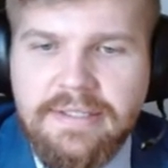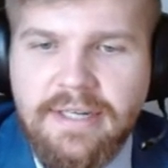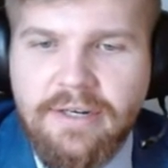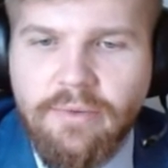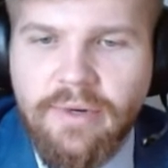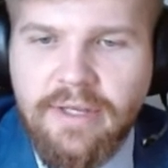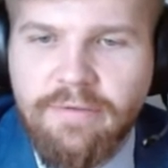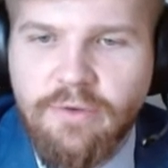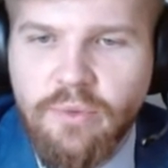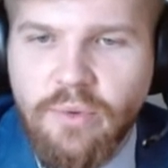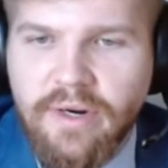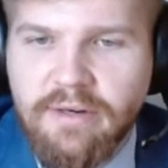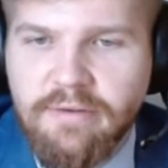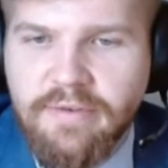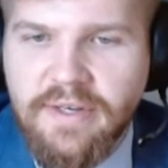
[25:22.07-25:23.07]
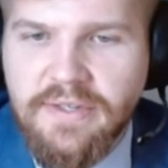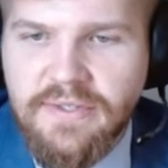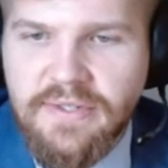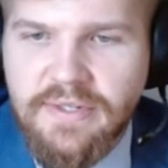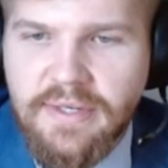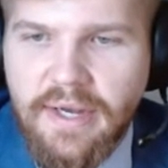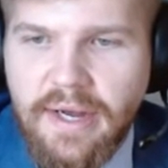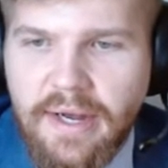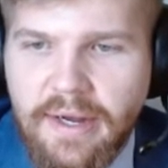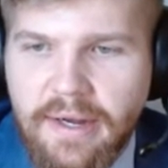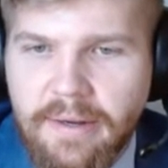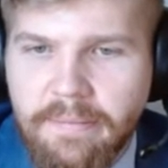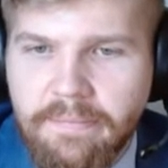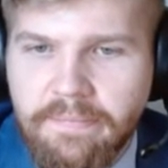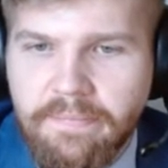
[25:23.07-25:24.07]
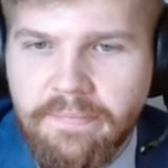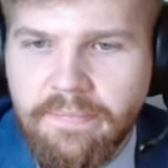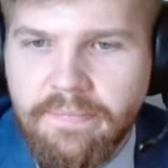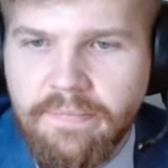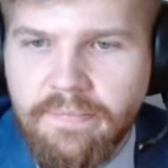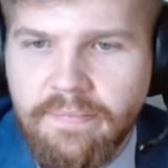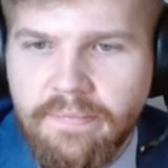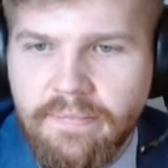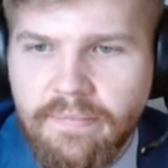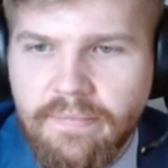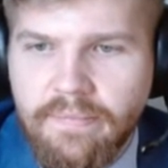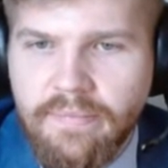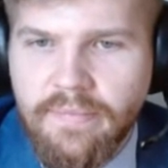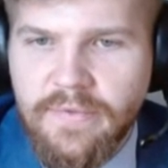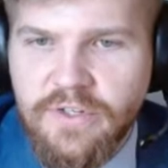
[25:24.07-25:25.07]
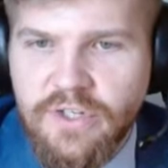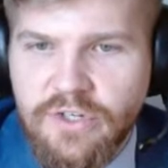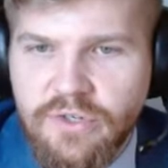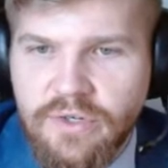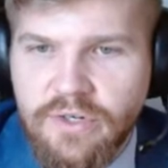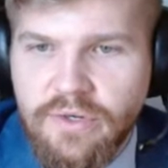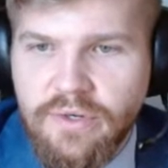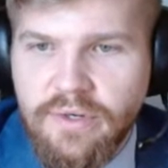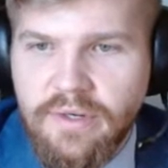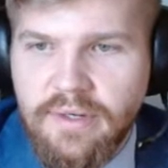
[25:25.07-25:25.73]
and I don't want to give you wrong advice. Um, change your,